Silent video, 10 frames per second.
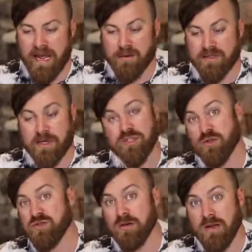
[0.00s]
Amazon. So
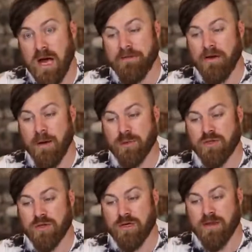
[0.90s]
there's a lot of
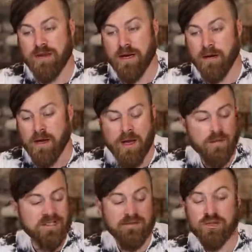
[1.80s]
opportunity there. I
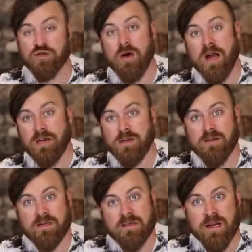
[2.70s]
wasn't even trying to do
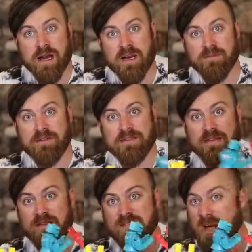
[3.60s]
this. I didn't even
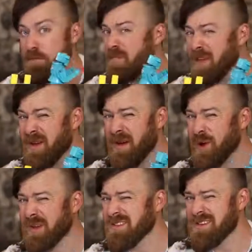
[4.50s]
set this up. Maybe I'm
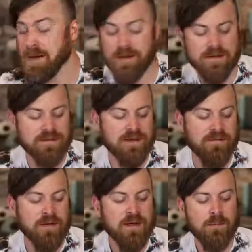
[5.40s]
already selling this stuff,
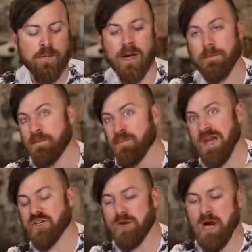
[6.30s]
but
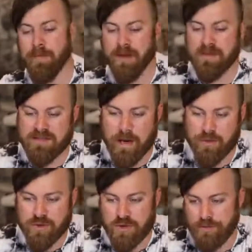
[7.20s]
make sure to hop on this
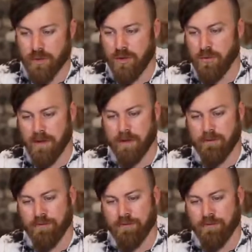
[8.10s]
opportunity pretty quickly.